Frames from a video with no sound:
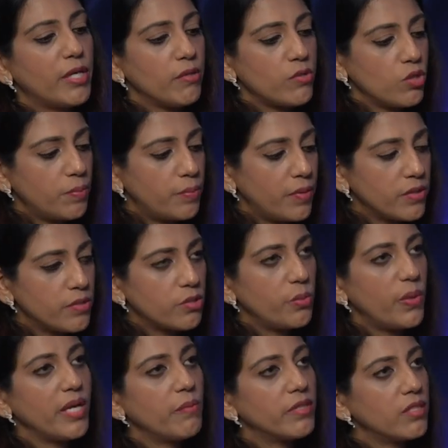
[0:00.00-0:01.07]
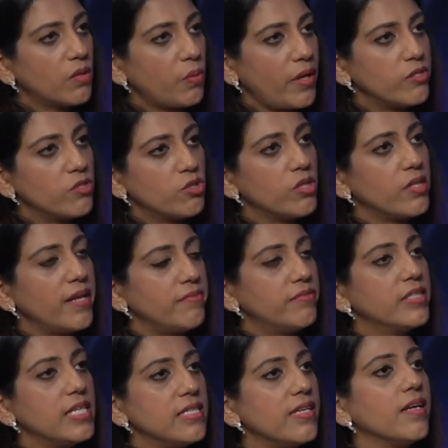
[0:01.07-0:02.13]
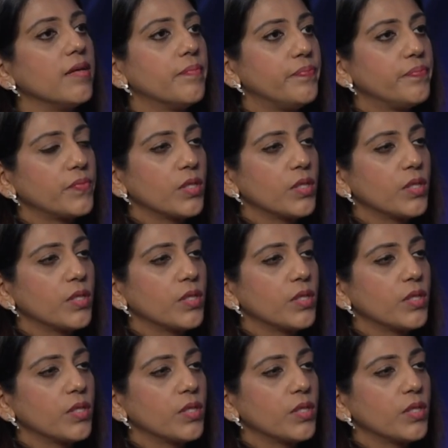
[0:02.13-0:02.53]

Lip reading: because you're pursuing with a question every day,